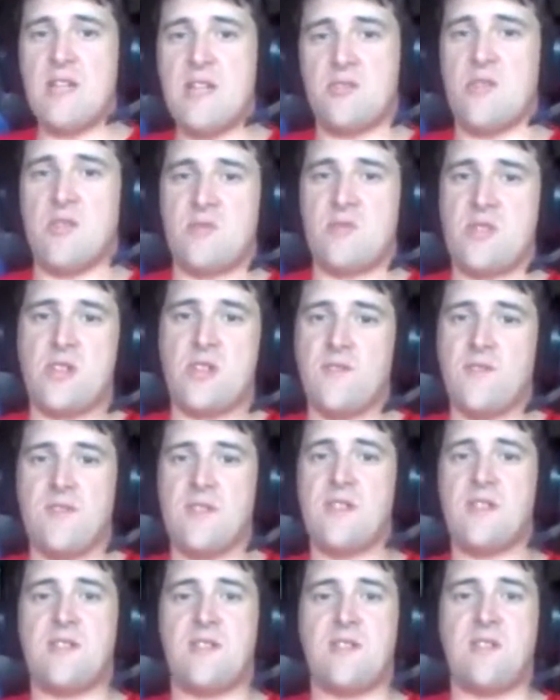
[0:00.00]
Metro
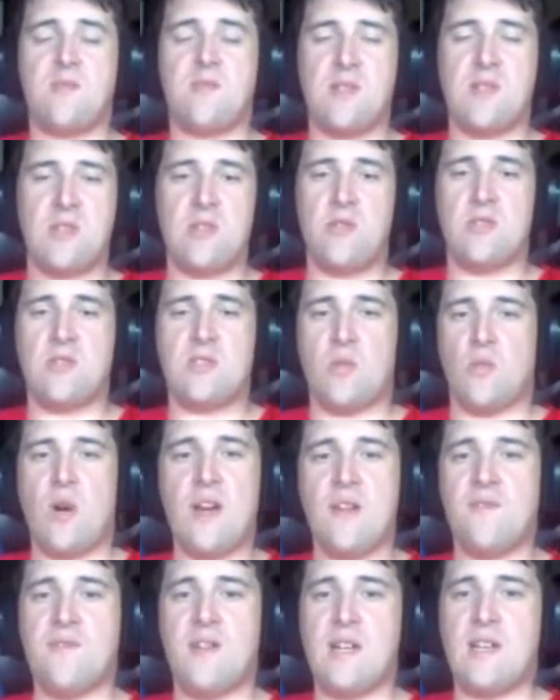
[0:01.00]
service when you use the
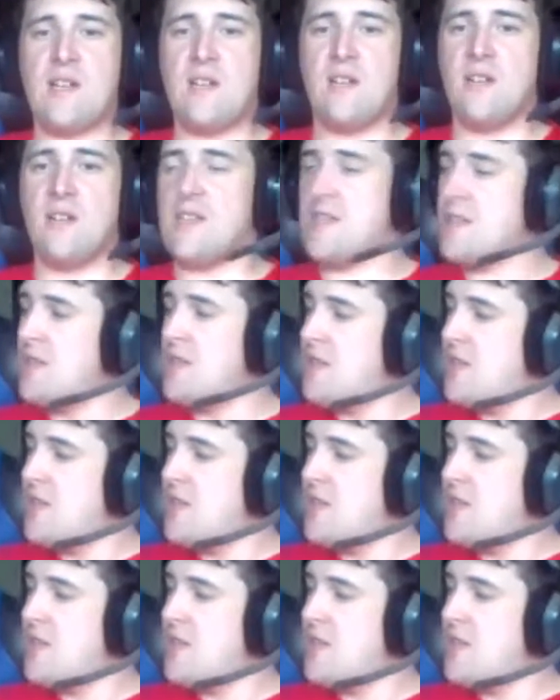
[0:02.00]
Wi-Fi calling.